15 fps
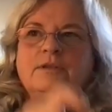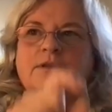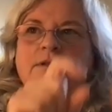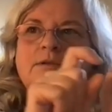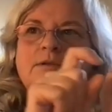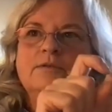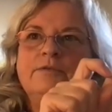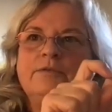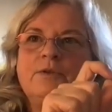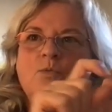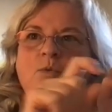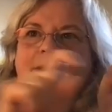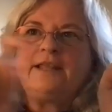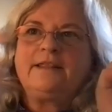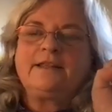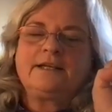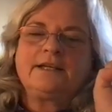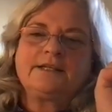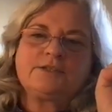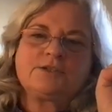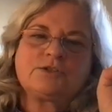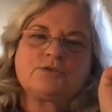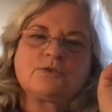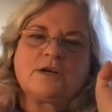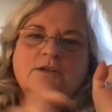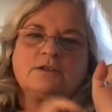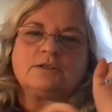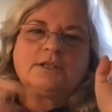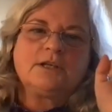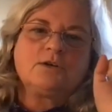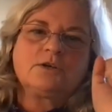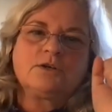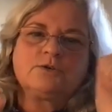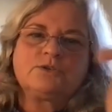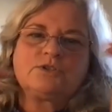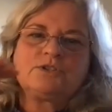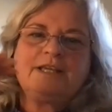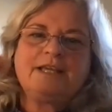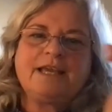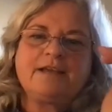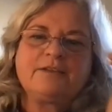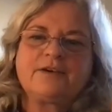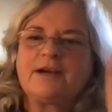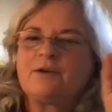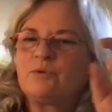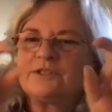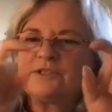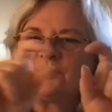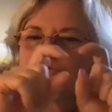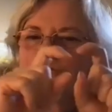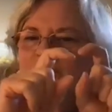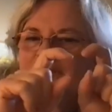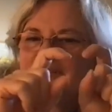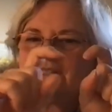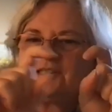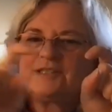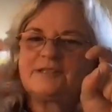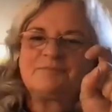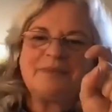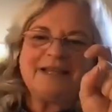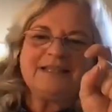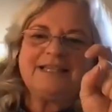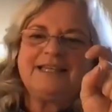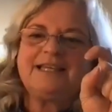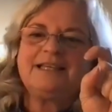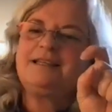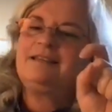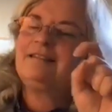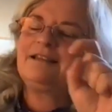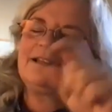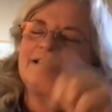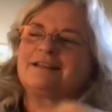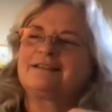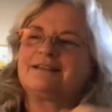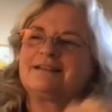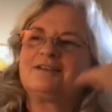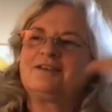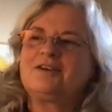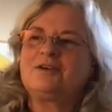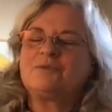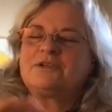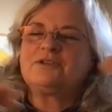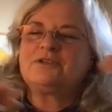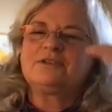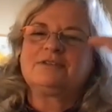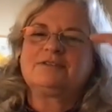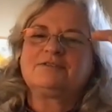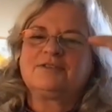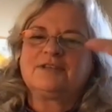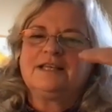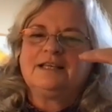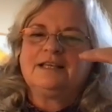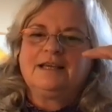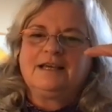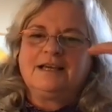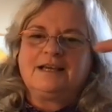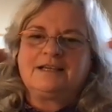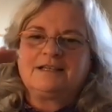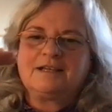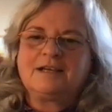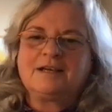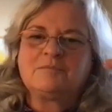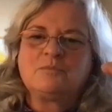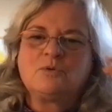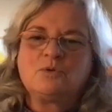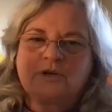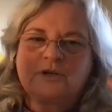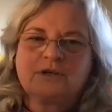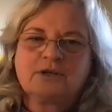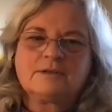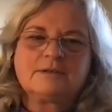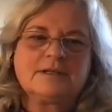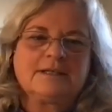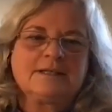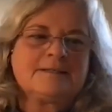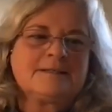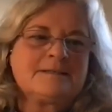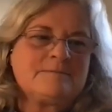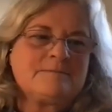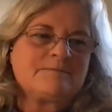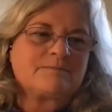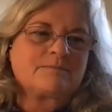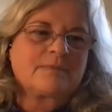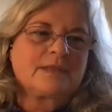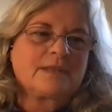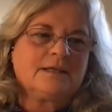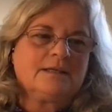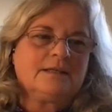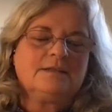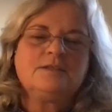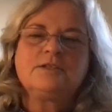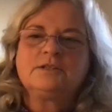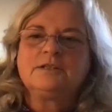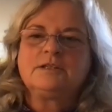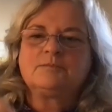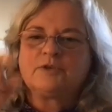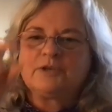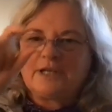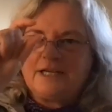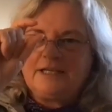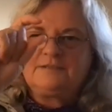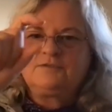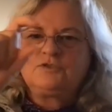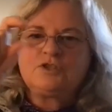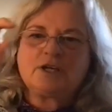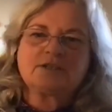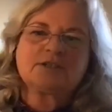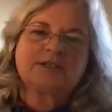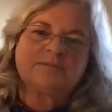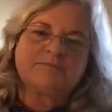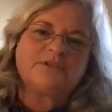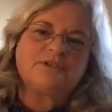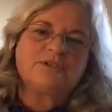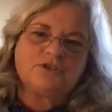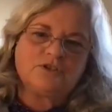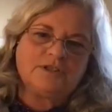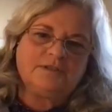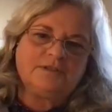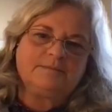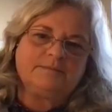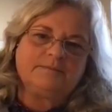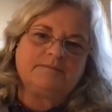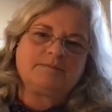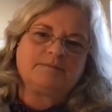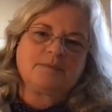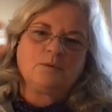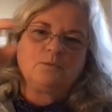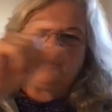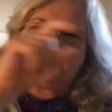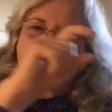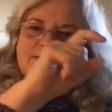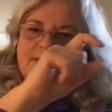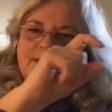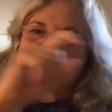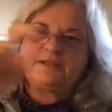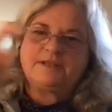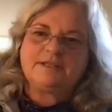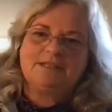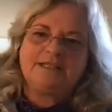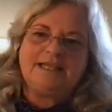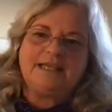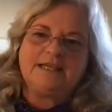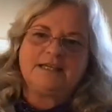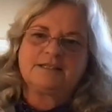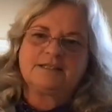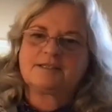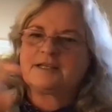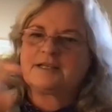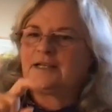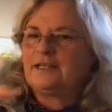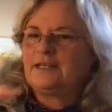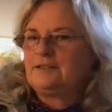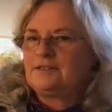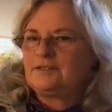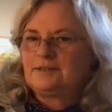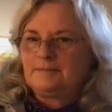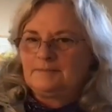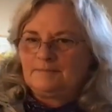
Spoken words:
the way that I strung the logos together, I wasn't really spelling anything. And I thought, I wonder if a more deliberate kind of juxtaposition with some of the neon signs